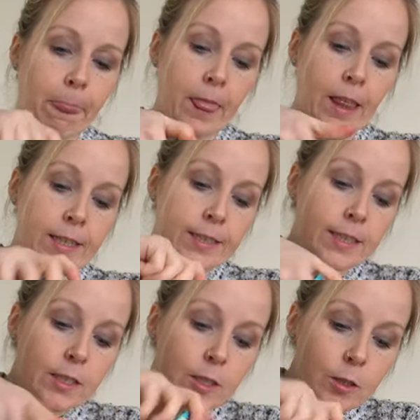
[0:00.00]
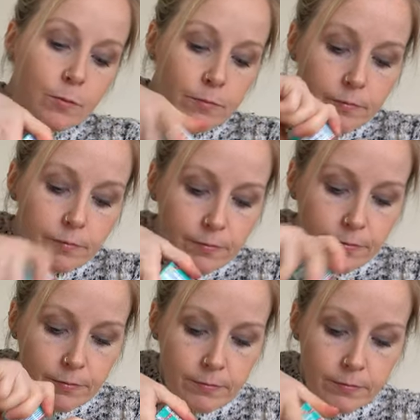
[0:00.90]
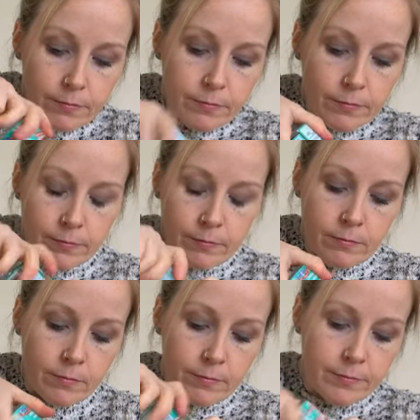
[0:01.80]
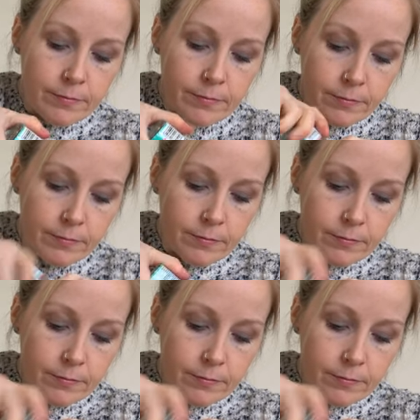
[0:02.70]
(silence)